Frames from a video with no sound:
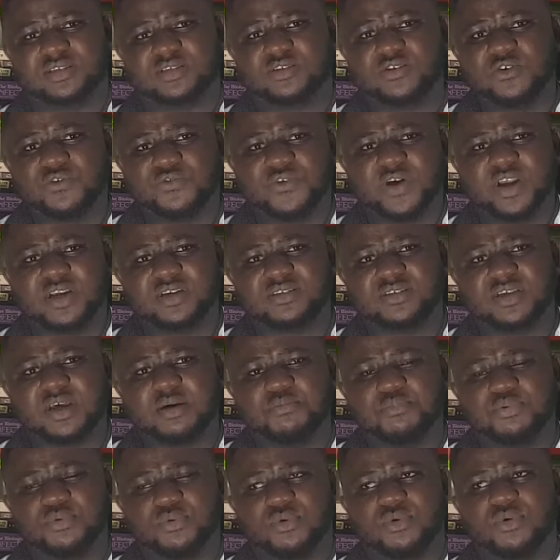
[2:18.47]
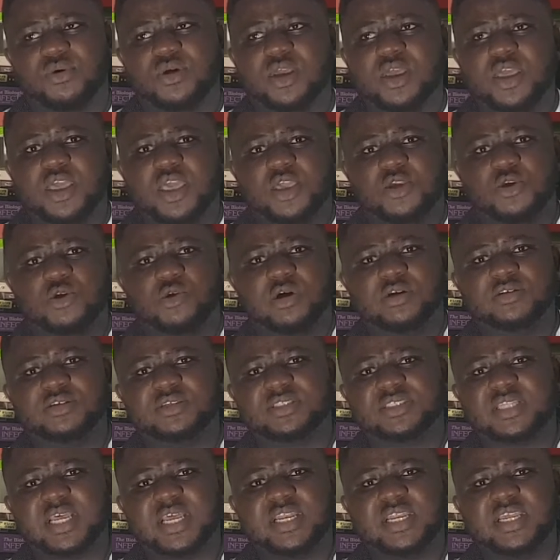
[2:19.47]
So for example, you want to
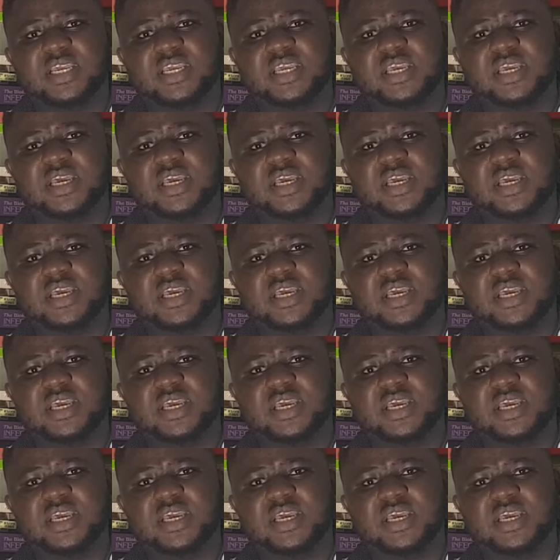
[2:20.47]
study